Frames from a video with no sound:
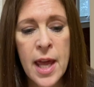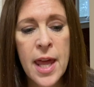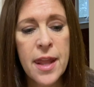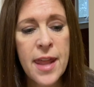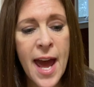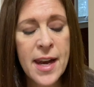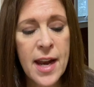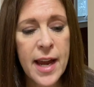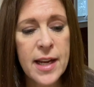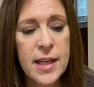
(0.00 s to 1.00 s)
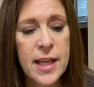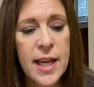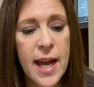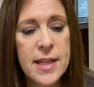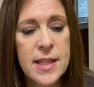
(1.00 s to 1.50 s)
That night
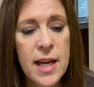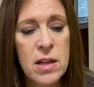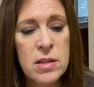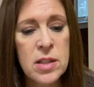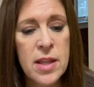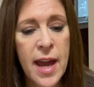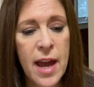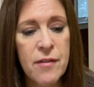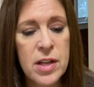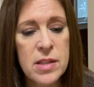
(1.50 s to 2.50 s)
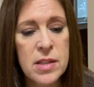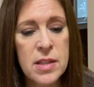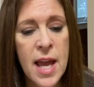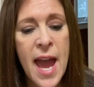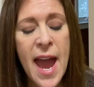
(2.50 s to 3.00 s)
he had yelled to the
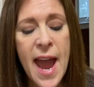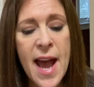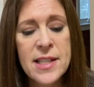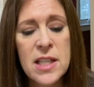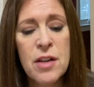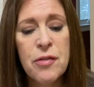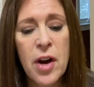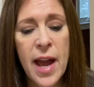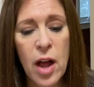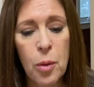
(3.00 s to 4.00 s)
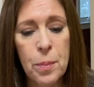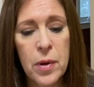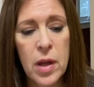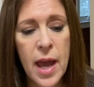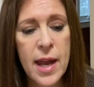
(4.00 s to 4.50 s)
heavens, asking for help,
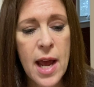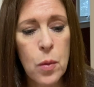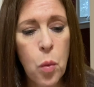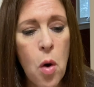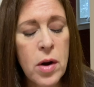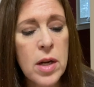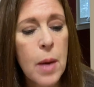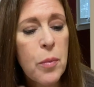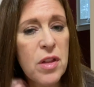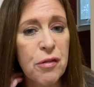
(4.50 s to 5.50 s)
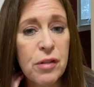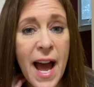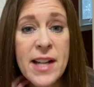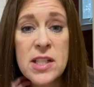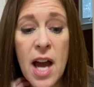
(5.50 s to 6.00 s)
and had woken up with a
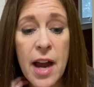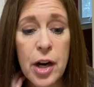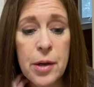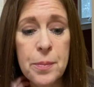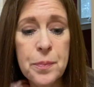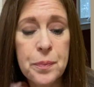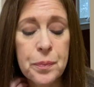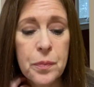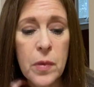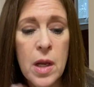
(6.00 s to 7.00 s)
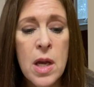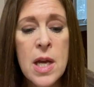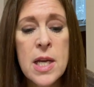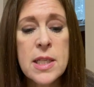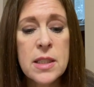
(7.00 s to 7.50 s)
flat tire.
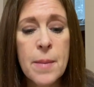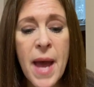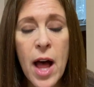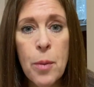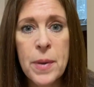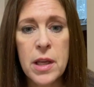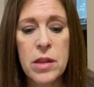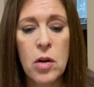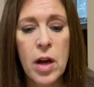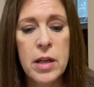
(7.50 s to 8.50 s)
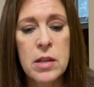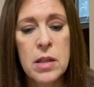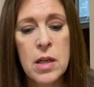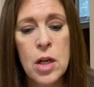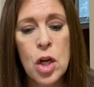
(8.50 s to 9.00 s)
Some help, he thought.
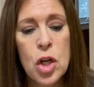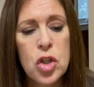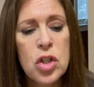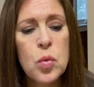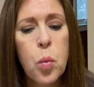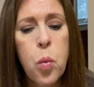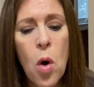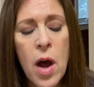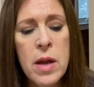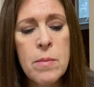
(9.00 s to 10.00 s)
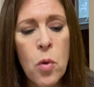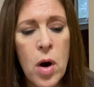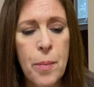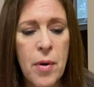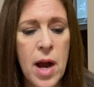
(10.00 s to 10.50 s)
Just one
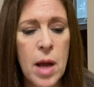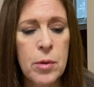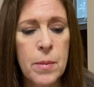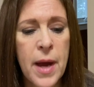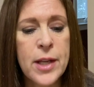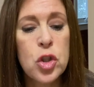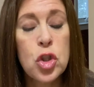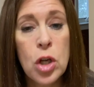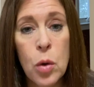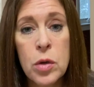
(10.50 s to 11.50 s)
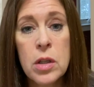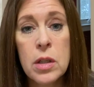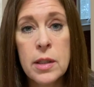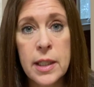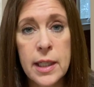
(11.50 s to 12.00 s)
more problem I don't
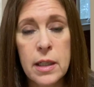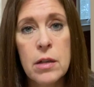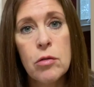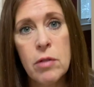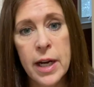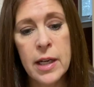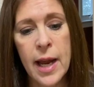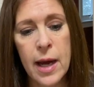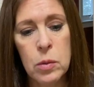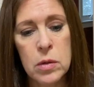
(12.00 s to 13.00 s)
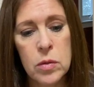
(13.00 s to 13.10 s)
need right now.